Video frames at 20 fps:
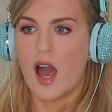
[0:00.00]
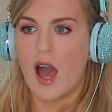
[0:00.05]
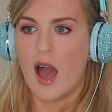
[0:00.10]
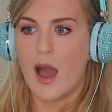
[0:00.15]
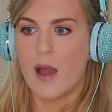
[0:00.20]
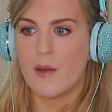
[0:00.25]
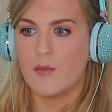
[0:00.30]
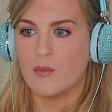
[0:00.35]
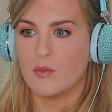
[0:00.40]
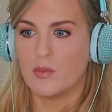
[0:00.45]

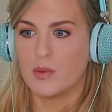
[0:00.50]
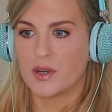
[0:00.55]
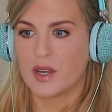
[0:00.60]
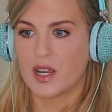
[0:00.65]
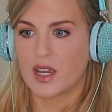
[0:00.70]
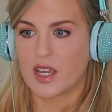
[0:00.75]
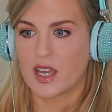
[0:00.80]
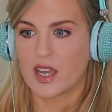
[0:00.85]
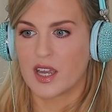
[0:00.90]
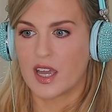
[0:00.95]
um, but
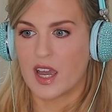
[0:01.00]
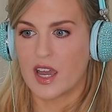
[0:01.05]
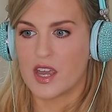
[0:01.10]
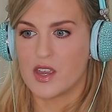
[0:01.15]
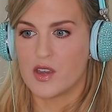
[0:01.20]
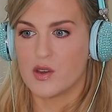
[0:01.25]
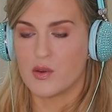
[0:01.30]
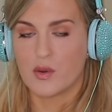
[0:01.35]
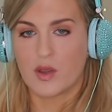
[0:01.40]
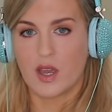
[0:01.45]
it can get
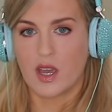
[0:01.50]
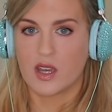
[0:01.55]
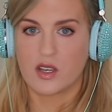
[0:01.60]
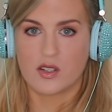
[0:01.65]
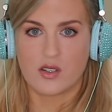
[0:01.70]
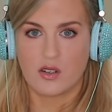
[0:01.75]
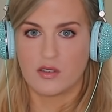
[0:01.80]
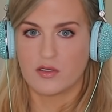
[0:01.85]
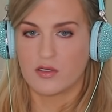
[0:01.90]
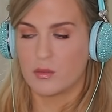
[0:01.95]
you
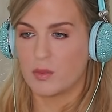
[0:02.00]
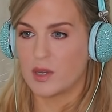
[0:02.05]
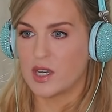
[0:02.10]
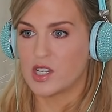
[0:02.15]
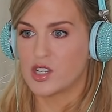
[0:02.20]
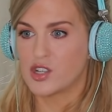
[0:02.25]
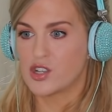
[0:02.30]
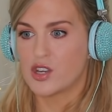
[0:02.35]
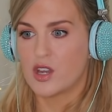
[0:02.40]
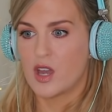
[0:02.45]
kicked off the
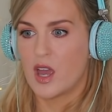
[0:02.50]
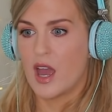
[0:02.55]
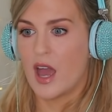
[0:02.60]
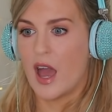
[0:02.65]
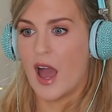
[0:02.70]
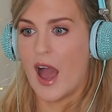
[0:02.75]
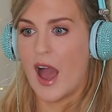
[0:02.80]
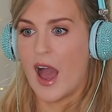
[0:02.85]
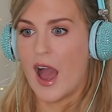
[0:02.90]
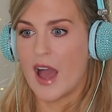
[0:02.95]
pitch.
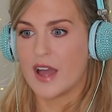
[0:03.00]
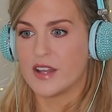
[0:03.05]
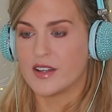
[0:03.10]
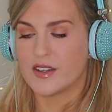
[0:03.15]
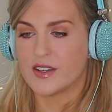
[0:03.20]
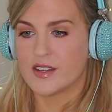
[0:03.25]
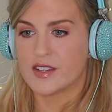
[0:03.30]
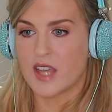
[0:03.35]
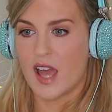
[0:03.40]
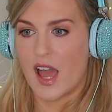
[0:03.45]

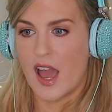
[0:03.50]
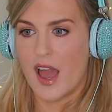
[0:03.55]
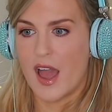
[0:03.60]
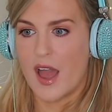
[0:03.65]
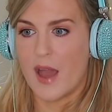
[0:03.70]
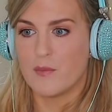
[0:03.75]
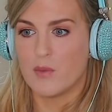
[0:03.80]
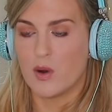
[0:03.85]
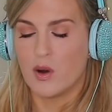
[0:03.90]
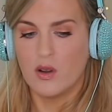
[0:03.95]
And
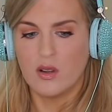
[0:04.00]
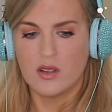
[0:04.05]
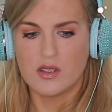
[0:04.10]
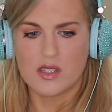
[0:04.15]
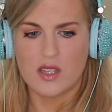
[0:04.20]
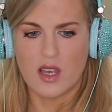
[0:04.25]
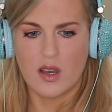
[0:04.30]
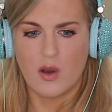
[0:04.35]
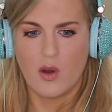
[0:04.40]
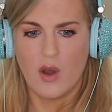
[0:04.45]
um,
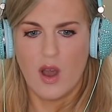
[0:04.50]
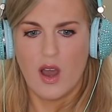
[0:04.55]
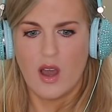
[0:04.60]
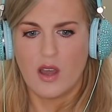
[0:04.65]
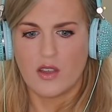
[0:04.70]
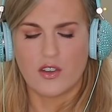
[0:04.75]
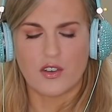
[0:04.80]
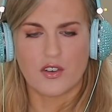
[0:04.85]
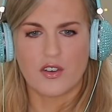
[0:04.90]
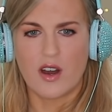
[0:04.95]
also,
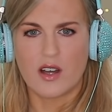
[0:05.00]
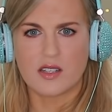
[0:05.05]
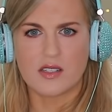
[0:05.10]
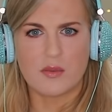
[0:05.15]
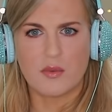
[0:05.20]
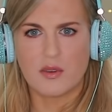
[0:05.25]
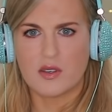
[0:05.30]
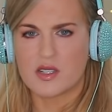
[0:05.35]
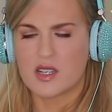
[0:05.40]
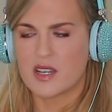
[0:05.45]
you're not
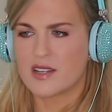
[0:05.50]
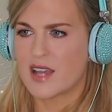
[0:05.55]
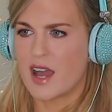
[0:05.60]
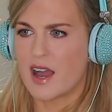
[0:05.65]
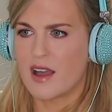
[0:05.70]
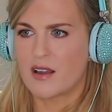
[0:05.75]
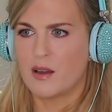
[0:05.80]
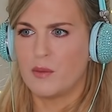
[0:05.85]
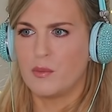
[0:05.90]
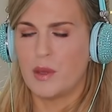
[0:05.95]
supposed to
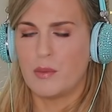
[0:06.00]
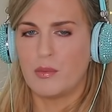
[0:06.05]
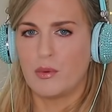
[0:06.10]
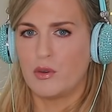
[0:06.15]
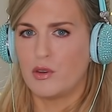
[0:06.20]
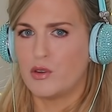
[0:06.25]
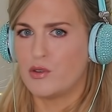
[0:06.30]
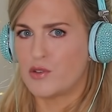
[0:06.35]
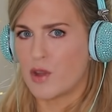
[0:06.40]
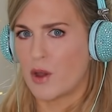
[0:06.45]
tackle
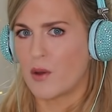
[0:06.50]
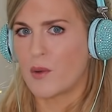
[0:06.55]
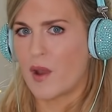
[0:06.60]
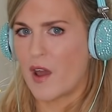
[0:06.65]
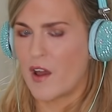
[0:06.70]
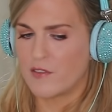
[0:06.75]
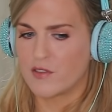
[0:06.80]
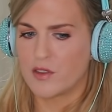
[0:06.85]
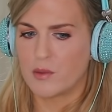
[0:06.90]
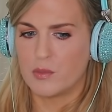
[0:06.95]
people who don't
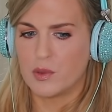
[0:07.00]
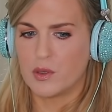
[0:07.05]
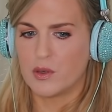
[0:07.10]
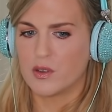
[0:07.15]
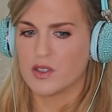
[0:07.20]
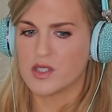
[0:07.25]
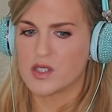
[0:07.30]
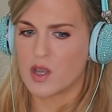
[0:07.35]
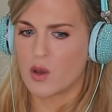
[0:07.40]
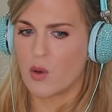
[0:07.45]
have the
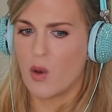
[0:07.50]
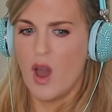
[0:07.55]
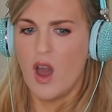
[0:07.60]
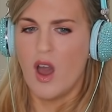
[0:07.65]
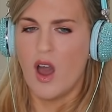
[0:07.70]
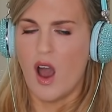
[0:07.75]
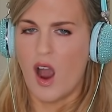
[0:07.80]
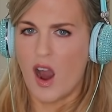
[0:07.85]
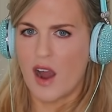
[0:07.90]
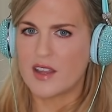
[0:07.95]
ball. So,
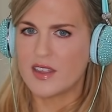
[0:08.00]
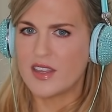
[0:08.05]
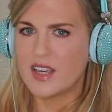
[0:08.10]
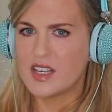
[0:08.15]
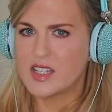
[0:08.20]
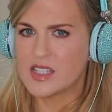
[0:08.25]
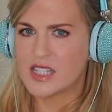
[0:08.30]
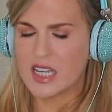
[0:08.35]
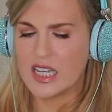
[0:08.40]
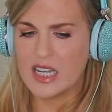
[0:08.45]
are
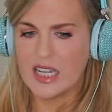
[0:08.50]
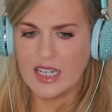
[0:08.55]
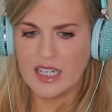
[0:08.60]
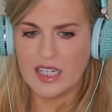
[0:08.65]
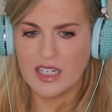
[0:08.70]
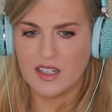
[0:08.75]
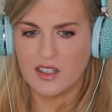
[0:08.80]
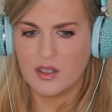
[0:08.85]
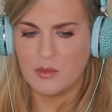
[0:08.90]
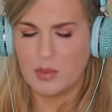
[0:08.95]
these
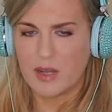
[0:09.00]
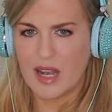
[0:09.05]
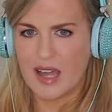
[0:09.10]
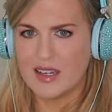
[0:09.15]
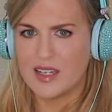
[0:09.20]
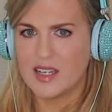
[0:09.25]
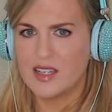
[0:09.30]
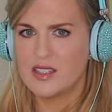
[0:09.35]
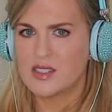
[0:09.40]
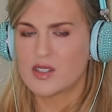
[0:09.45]
illegal
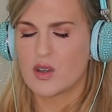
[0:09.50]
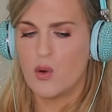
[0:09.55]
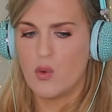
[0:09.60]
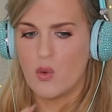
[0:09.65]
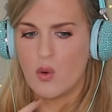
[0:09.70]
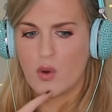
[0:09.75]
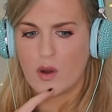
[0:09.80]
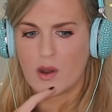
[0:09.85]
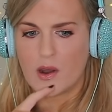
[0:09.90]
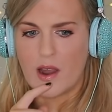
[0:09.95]
plays
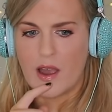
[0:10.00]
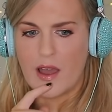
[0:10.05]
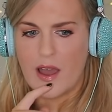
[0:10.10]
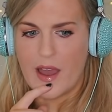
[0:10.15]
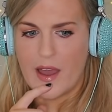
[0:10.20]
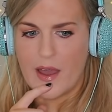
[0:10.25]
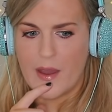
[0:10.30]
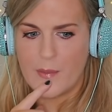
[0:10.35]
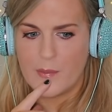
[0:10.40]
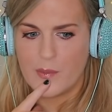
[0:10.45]
or
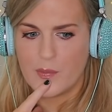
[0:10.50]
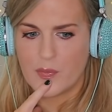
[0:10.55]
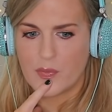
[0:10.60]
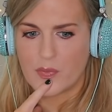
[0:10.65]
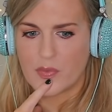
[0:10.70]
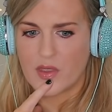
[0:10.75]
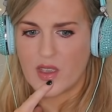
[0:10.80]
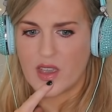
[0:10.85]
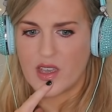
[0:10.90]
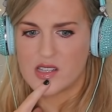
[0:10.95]
um,
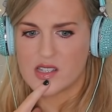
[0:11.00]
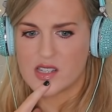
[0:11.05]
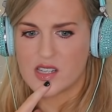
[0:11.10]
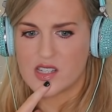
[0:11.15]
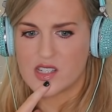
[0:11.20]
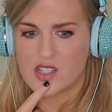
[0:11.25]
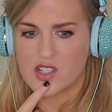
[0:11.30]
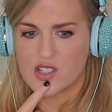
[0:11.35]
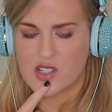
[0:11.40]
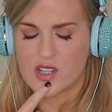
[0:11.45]
is
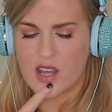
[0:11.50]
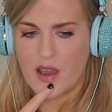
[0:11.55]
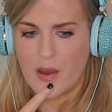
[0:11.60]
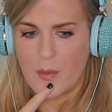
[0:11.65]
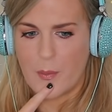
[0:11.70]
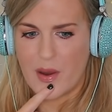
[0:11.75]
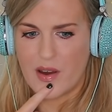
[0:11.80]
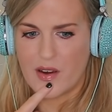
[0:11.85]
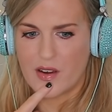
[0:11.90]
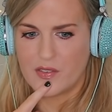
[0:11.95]
this just how
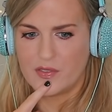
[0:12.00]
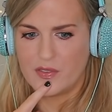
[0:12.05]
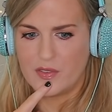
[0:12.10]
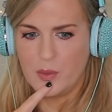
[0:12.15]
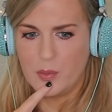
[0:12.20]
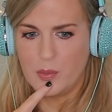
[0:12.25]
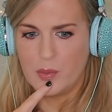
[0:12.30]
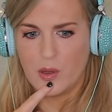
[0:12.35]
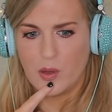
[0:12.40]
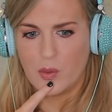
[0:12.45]
American
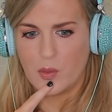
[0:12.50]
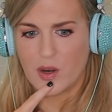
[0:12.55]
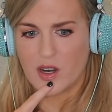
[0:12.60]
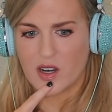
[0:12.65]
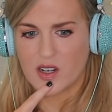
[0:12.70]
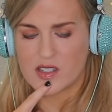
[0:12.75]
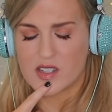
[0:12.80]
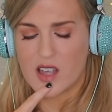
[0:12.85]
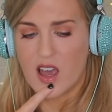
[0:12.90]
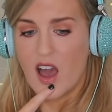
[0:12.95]
football
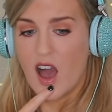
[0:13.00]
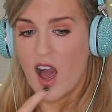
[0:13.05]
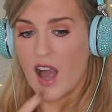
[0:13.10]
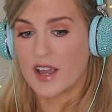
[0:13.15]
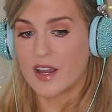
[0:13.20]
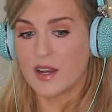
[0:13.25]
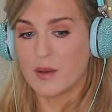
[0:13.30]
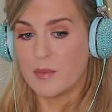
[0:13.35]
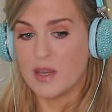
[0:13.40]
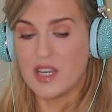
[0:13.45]
works? I
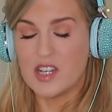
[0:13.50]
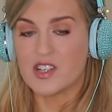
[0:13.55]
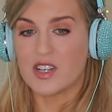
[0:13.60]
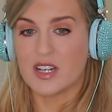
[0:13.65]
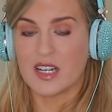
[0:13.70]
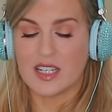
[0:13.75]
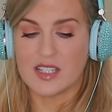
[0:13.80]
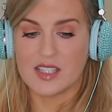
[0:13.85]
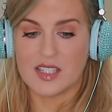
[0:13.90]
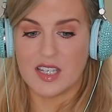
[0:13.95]
can
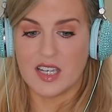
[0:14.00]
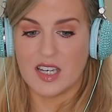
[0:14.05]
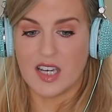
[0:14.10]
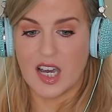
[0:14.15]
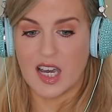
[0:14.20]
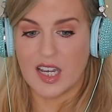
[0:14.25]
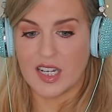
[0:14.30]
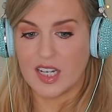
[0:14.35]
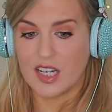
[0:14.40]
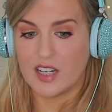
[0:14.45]
immediately see
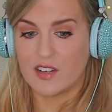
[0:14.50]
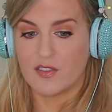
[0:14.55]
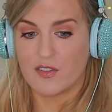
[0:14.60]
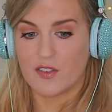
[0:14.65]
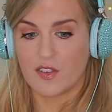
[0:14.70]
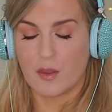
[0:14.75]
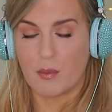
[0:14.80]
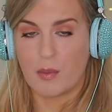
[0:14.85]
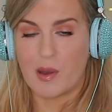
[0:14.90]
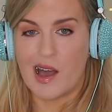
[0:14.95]
a need
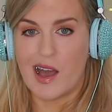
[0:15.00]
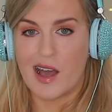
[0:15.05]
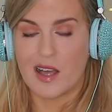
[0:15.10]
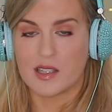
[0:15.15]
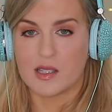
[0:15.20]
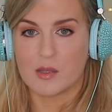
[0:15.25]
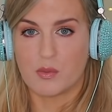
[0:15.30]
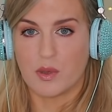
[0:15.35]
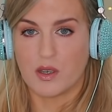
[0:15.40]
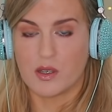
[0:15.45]
for the
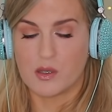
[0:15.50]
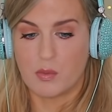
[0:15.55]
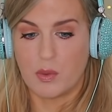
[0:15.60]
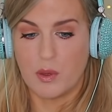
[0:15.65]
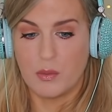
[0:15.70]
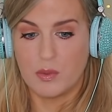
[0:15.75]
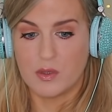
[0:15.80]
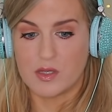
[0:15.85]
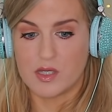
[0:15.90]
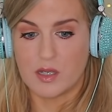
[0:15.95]
pads because
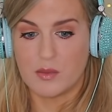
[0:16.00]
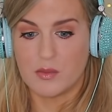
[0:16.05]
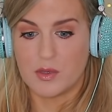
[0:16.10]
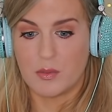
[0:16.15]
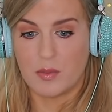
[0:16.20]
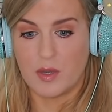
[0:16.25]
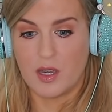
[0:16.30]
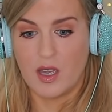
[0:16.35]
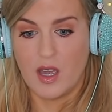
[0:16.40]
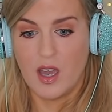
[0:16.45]
people seem
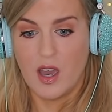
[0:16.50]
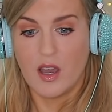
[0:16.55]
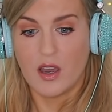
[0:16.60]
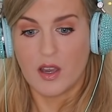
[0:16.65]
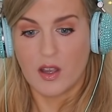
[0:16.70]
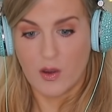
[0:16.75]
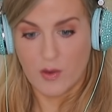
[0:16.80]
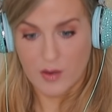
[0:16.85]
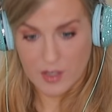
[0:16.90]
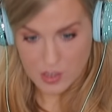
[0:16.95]
to be
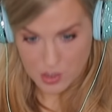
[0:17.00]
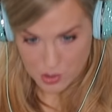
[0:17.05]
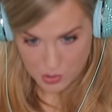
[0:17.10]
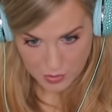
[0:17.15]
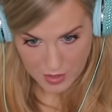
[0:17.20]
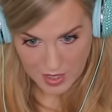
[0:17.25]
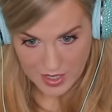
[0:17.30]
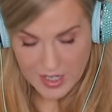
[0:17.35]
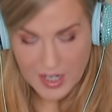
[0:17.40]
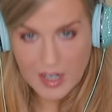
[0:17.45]
going
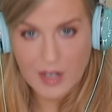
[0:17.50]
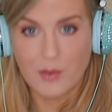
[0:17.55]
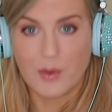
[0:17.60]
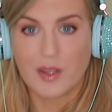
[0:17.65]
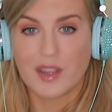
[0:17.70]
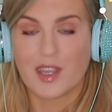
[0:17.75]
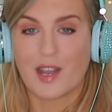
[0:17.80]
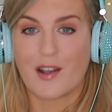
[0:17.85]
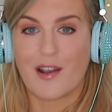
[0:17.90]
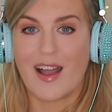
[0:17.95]
straight in
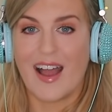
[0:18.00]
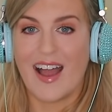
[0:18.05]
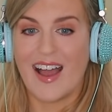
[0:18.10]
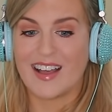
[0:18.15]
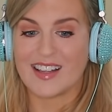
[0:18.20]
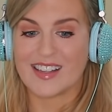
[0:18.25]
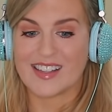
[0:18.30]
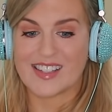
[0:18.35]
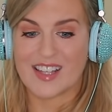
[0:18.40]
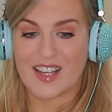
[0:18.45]
with their
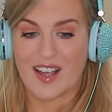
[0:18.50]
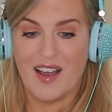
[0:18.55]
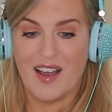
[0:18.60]
heads.